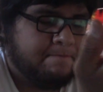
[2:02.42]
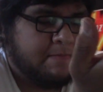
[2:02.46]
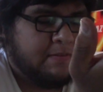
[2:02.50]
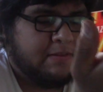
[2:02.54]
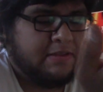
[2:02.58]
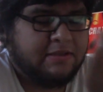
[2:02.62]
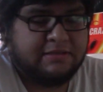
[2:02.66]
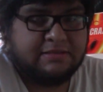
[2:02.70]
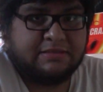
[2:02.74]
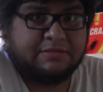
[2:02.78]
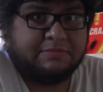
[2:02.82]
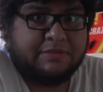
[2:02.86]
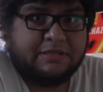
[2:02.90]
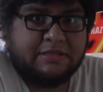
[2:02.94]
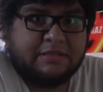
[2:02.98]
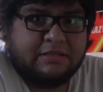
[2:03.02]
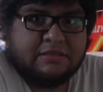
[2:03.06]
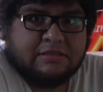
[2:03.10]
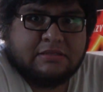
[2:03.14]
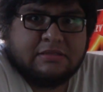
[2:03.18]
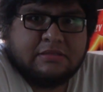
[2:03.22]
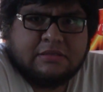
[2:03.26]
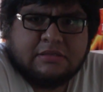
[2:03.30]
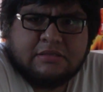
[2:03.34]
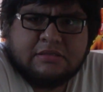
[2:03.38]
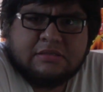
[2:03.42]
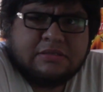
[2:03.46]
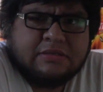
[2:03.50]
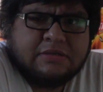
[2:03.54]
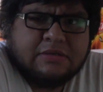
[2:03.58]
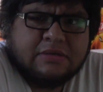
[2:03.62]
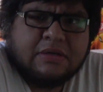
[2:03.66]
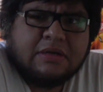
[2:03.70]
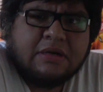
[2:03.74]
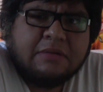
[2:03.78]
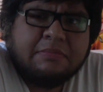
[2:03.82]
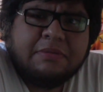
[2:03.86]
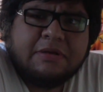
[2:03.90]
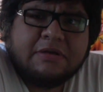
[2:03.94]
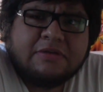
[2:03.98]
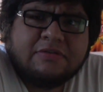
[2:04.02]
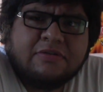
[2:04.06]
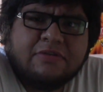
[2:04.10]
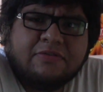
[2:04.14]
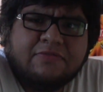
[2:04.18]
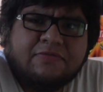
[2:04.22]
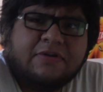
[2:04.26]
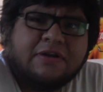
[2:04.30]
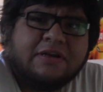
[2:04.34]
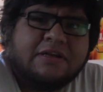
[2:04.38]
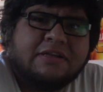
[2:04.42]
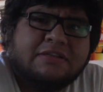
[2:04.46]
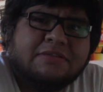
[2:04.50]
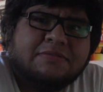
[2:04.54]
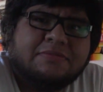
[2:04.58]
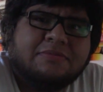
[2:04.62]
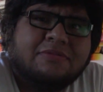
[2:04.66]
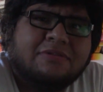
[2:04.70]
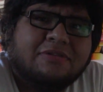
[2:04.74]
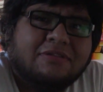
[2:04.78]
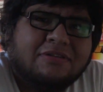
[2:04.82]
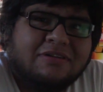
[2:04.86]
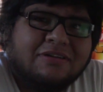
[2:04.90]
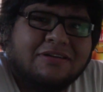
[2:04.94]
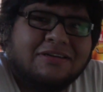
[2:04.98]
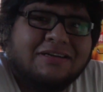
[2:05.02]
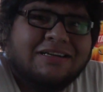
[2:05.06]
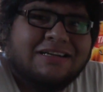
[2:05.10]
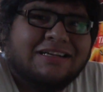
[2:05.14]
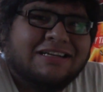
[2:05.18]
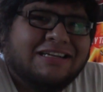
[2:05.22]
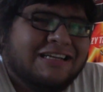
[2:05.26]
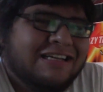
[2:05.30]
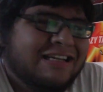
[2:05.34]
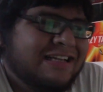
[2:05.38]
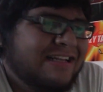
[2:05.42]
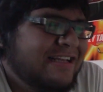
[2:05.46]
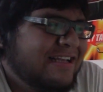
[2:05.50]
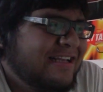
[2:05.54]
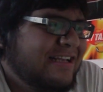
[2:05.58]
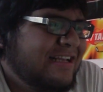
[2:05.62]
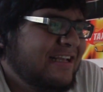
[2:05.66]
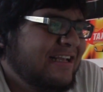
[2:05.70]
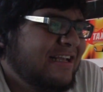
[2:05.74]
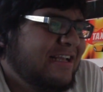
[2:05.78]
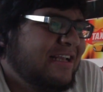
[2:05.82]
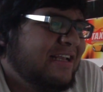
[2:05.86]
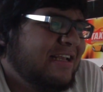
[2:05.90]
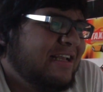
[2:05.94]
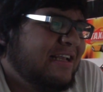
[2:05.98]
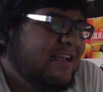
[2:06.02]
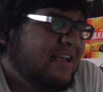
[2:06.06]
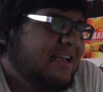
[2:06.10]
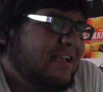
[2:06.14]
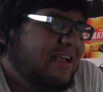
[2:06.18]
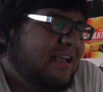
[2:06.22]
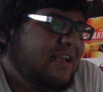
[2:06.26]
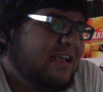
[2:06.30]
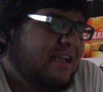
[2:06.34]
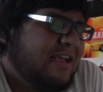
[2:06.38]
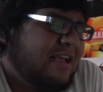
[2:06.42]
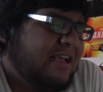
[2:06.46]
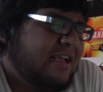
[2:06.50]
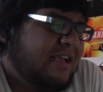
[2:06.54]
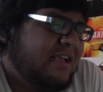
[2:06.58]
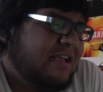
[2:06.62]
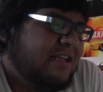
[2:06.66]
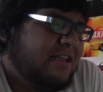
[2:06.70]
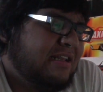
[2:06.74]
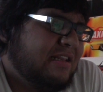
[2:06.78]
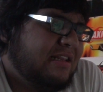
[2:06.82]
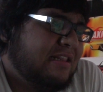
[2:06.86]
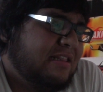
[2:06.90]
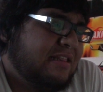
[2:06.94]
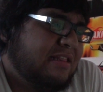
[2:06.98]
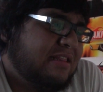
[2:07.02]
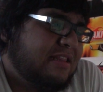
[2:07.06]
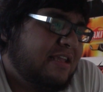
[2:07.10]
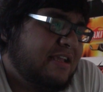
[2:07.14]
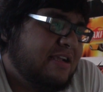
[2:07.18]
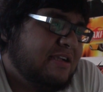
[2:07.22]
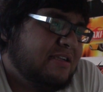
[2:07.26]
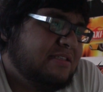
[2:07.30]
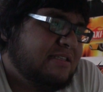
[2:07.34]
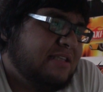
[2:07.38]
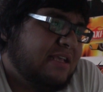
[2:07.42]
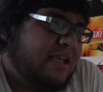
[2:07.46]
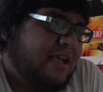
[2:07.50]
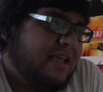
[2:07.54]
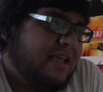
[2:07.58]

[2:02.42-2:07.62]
'Cause I mean, $200 for a fucking spoiler. And here's the